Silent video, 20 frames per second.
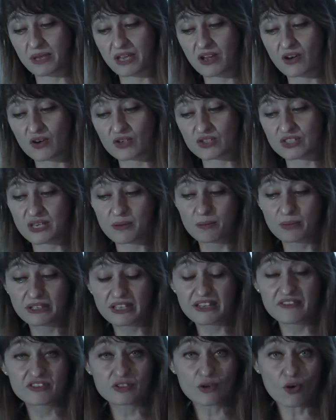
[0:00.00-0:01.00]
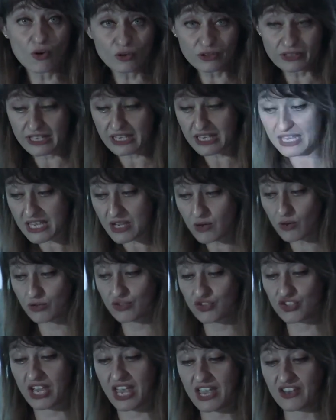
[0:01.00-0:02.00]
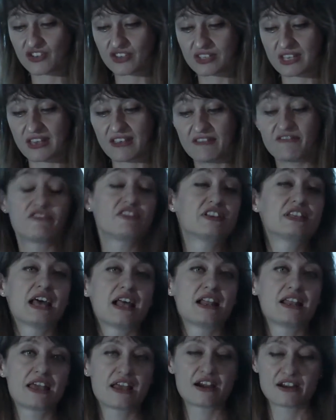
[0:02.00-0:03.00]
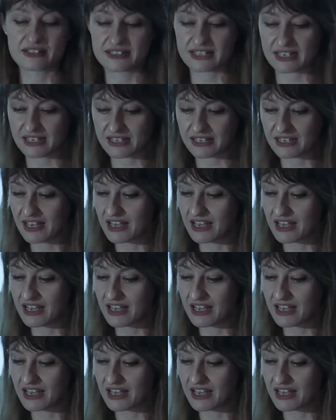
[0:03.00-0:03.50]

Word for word: because he believed only he could change the infidel heretic